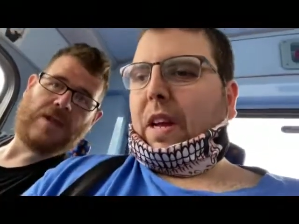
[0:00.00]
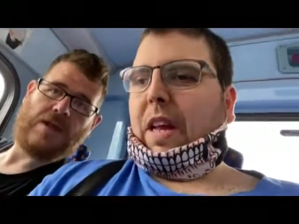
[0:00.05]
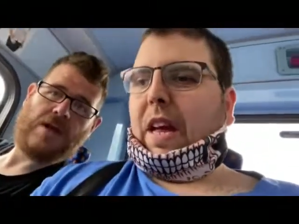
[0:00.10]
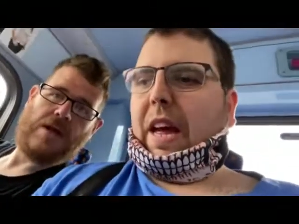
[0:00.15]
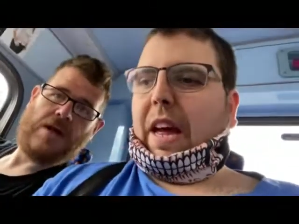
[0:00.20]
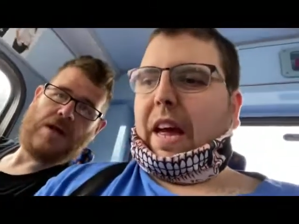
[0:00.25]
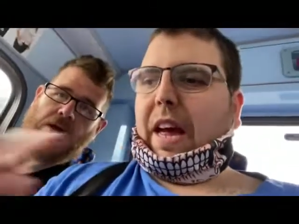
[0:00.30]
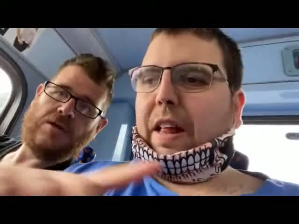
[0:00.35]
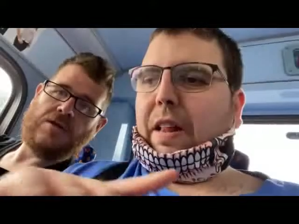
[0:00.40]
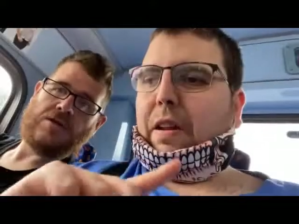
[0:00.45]

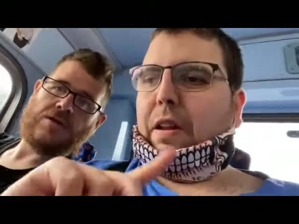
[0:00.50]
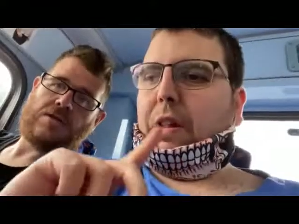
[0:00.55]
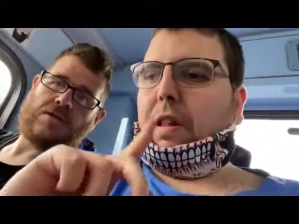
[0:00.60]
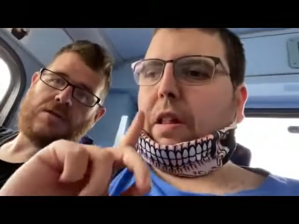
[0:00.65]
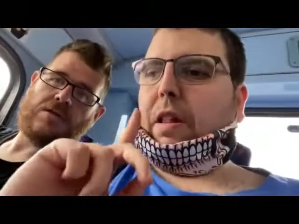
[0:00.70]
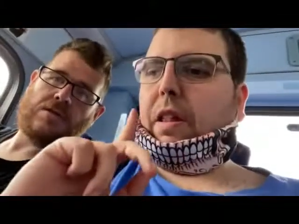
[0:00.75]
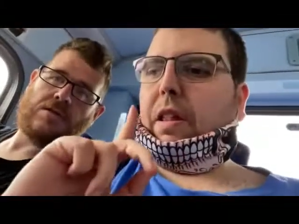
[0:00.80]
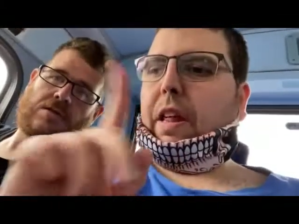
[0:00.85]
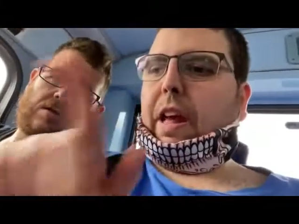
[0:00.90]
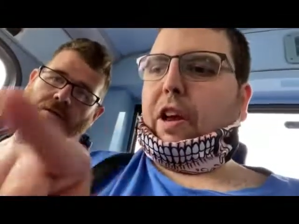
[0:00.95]
Speaker 1: And uh,
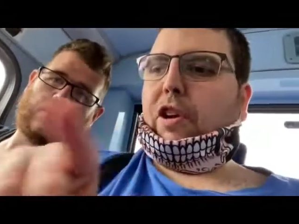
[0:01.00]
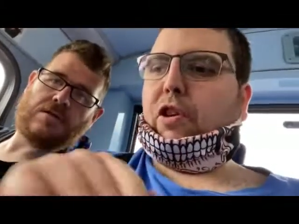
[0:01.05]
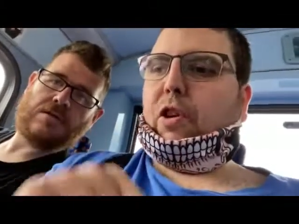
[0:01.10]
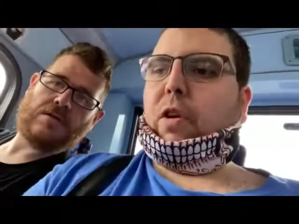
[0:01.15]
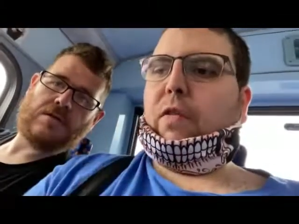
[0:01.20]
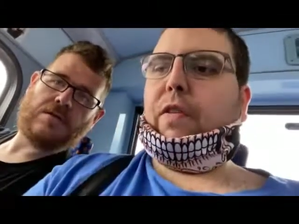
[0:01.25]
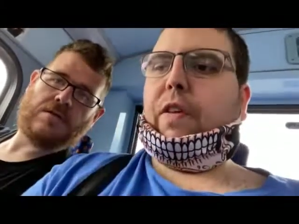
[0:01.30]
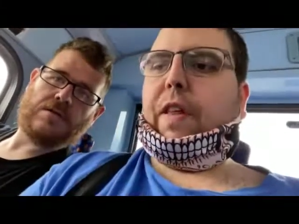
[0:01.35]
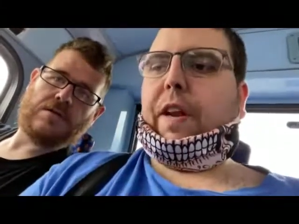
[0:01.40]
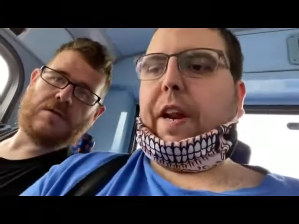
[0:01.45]
stay tuned for
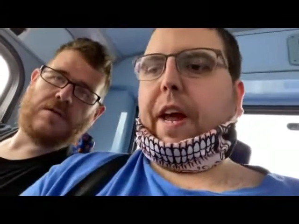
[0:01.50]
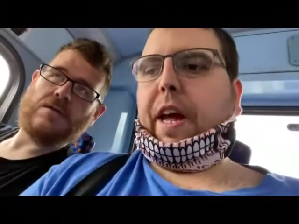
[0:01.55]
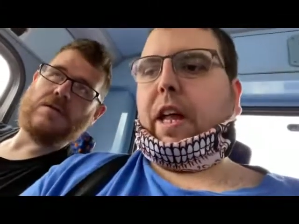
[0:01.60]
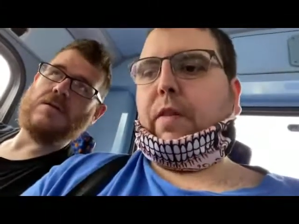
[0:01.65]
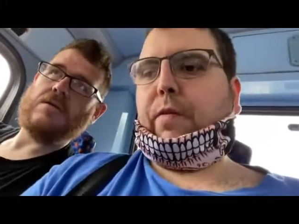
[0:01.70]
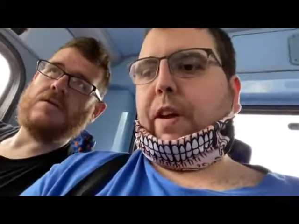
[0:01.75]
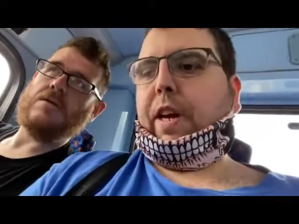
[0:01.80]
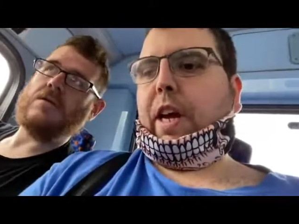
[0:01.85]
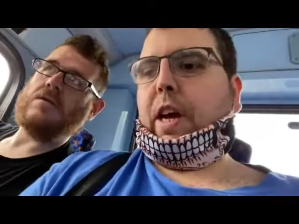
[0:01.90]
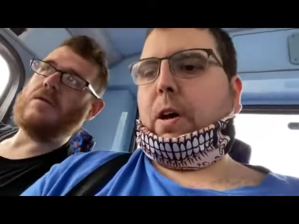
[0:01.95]
the next
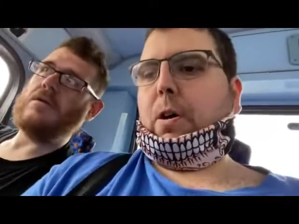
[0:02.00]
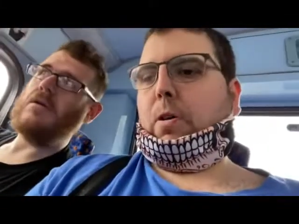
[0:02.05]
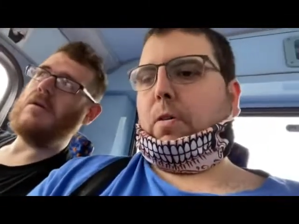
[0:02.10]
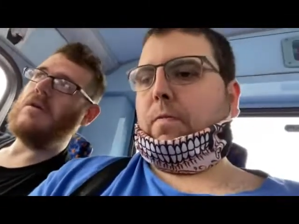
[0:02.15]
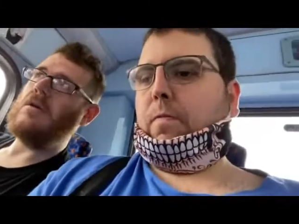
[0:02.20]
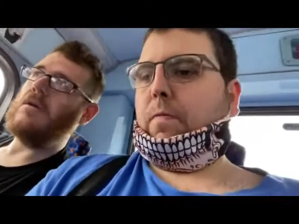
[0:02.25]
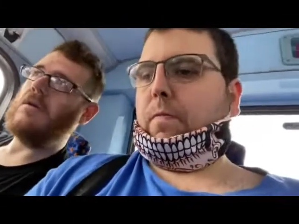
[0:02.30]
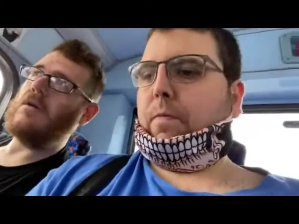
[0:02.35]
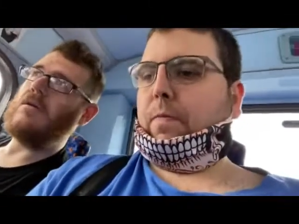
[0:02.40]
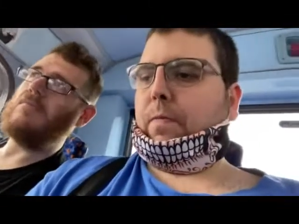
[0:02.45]
video.
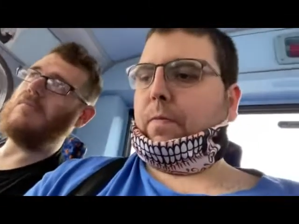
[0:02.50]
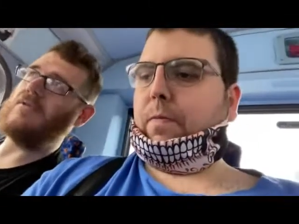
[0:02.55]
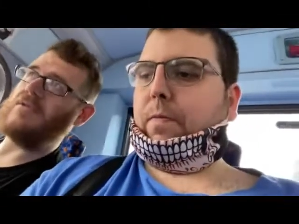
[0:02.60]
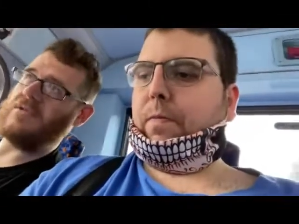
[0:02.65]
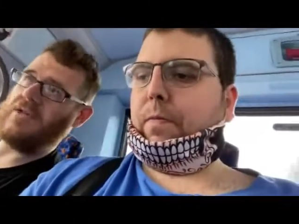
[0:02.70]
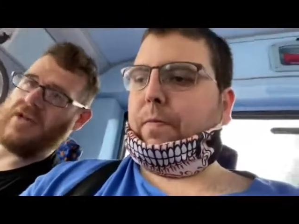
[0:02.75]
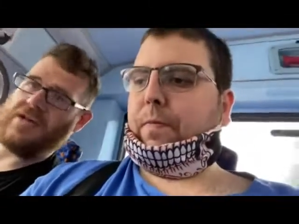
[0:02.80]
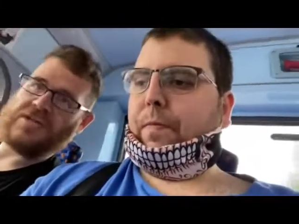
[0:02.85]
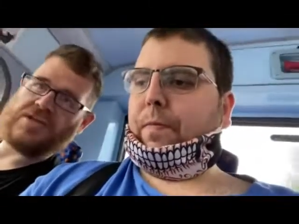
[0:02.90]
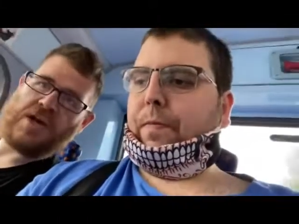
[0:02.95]
We'll see you
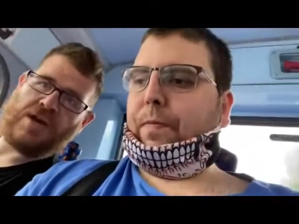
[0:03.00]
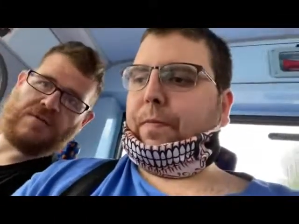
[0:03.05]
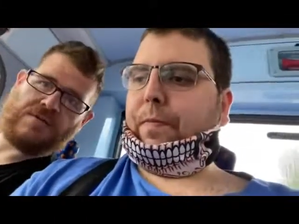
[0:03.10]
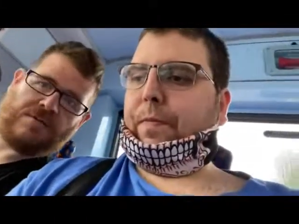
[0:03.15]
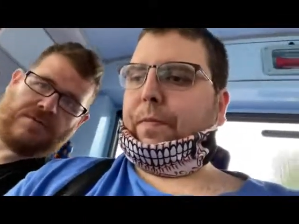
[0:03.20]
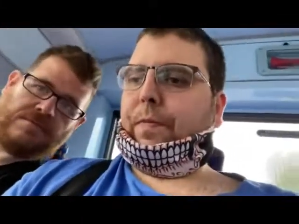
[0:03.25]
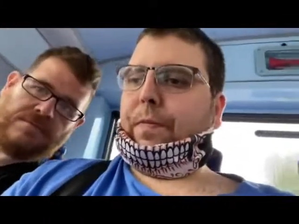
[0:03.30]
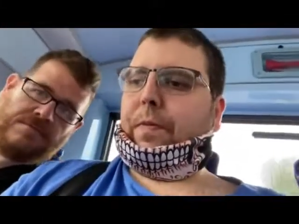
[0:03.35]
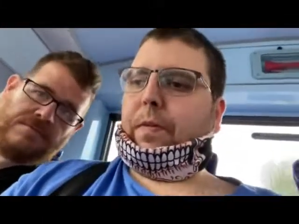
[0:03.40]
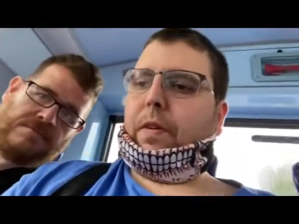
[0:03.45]
soon.
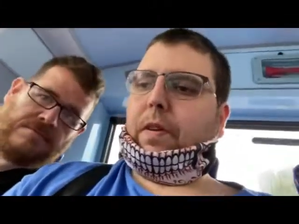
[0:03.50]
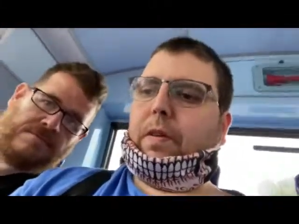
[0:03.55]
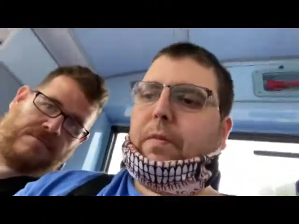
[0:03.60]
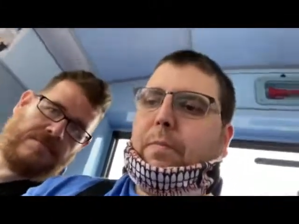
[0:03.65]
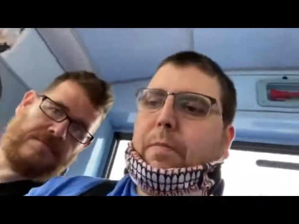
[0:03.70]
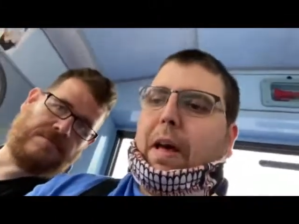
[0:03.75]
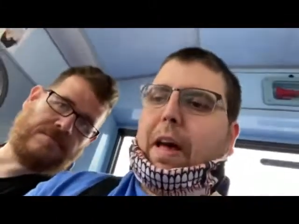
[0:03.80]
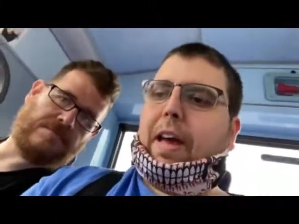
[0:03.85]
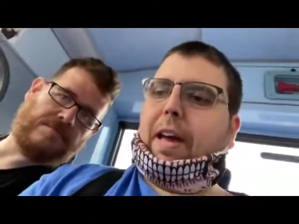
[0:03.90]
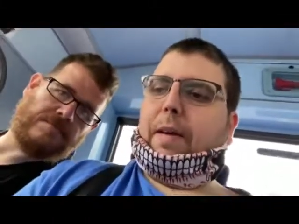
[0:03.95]

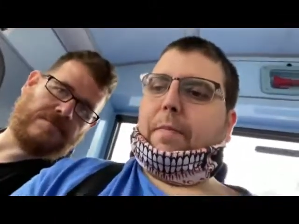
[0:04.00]
Bye.